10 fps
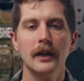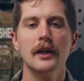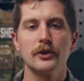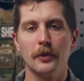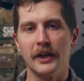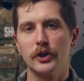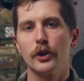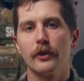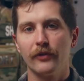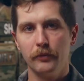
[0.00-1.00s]
So make sure
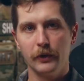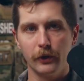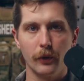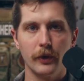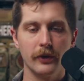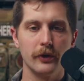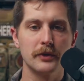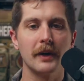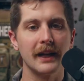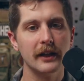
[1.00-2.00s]
you're familiar with those.
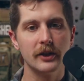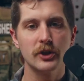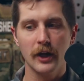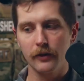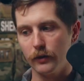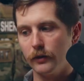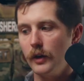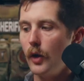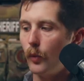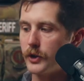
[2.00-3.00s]
But in general,
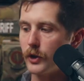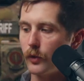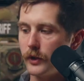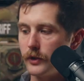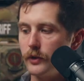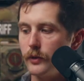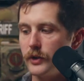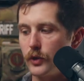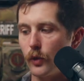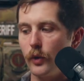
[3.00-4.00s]
what you're going to do
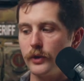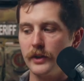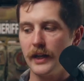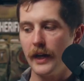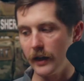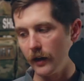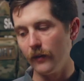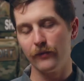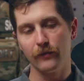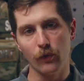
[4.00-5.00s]
is you're going to take
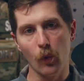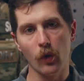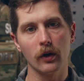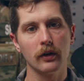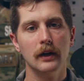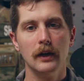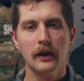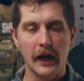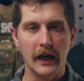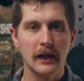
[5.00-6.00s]
4
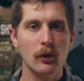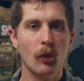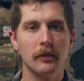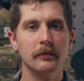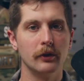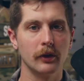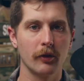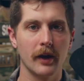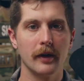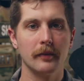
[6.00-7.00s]
81
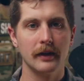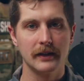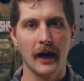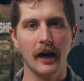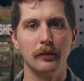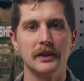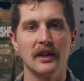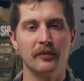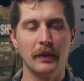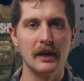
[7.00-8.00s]
milligram tablets
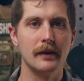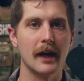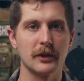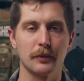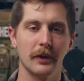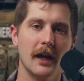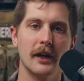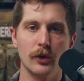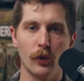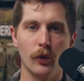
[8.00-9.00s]
of baby aspirin
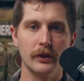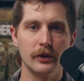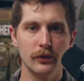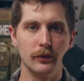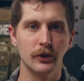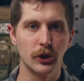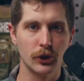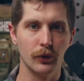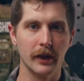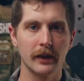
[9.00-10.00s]
and you're going to
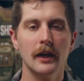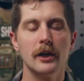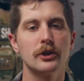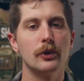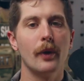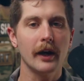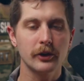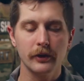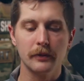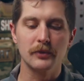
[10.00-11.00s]
chew it. So you
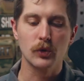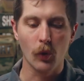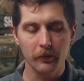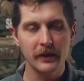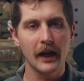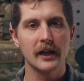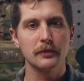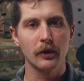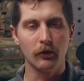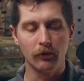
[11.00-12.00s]
actually absorb the
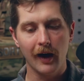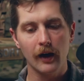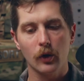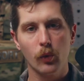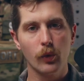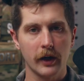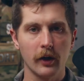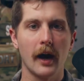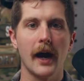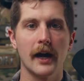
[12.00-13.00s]
aspirin a lot
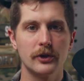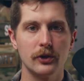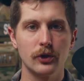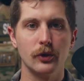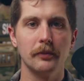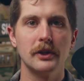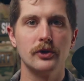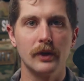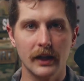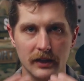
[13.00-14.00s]
quicker as you chew it because
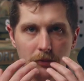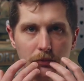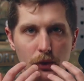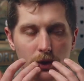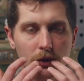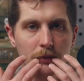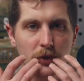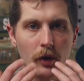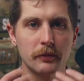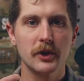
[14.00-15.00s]
you get some buccal
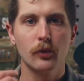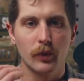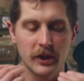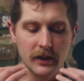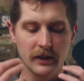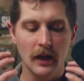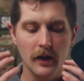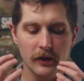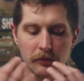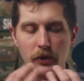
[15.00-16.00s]
absorption, which is
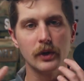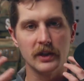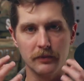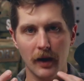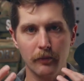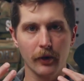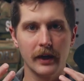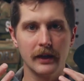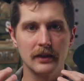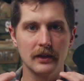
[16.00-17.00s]
the mucous
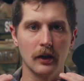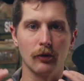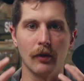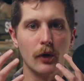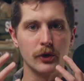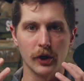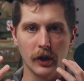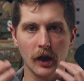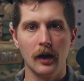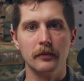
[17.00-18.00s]
membranes around your
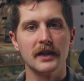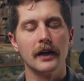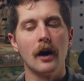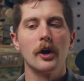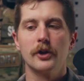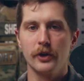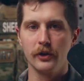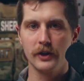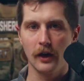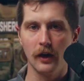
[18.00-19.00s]
gums and under your
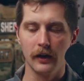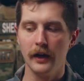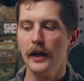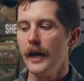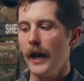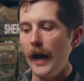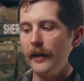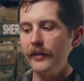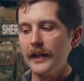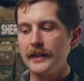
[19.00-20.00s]
tongue.
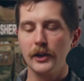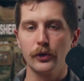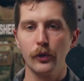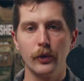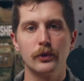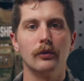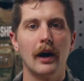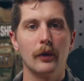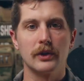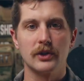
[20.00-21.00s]
And that's actually going to
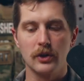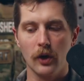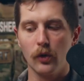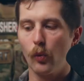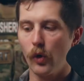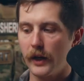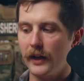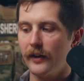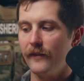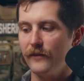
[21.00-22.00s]
allow it to start
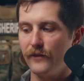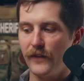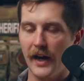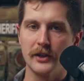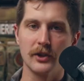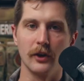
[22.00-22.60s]
working faster.